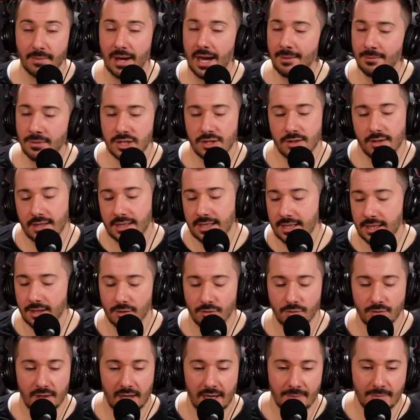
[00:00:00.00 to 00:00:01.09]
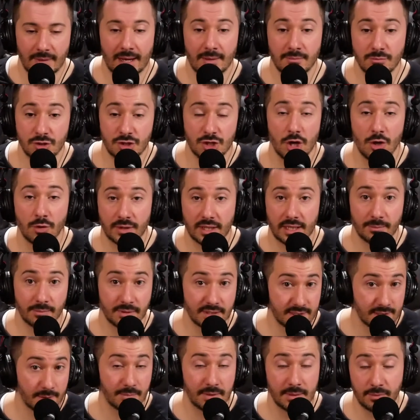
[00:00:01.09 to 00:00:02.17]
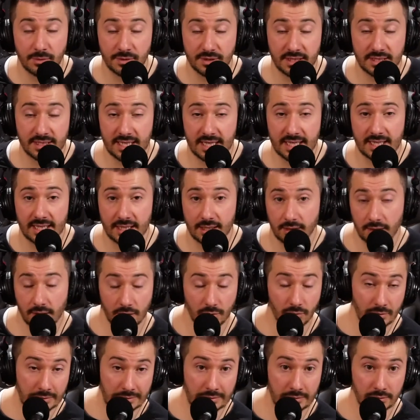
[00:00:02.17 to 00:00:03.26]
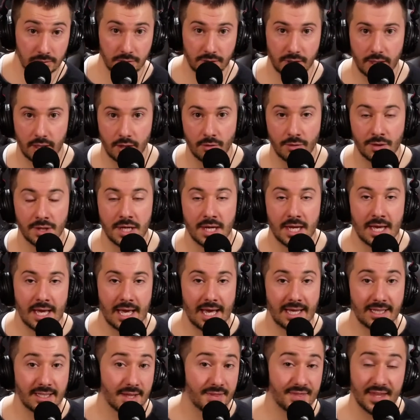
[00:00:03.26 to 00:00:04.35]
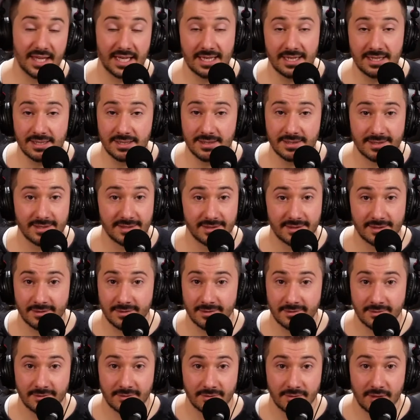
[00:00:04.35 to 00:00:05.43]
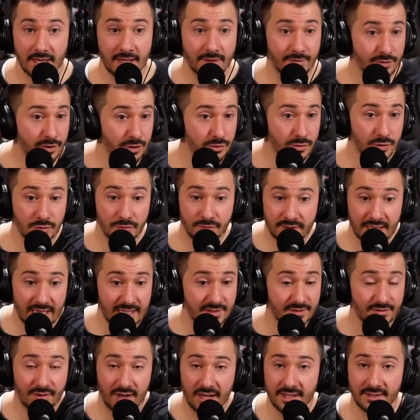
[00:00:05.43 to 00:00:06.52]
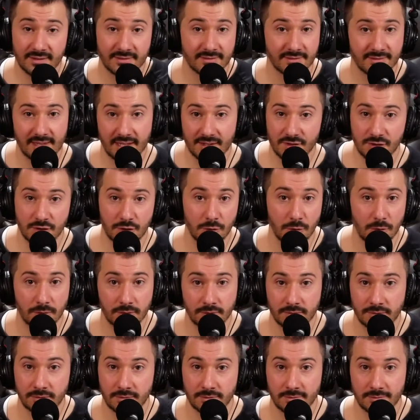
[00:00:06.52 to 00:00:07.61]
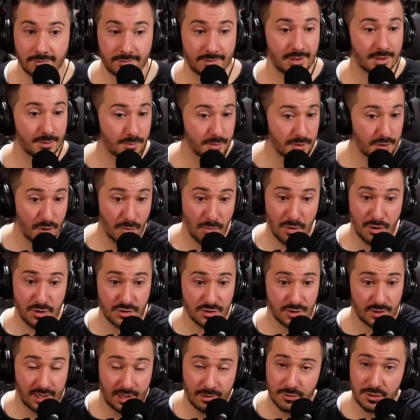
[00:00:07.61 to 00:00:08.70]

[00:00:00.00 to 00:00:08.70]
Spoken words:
I'm joking, but some people did take it a little, And the thing is if you do, that's fine. That's cool. You're a person.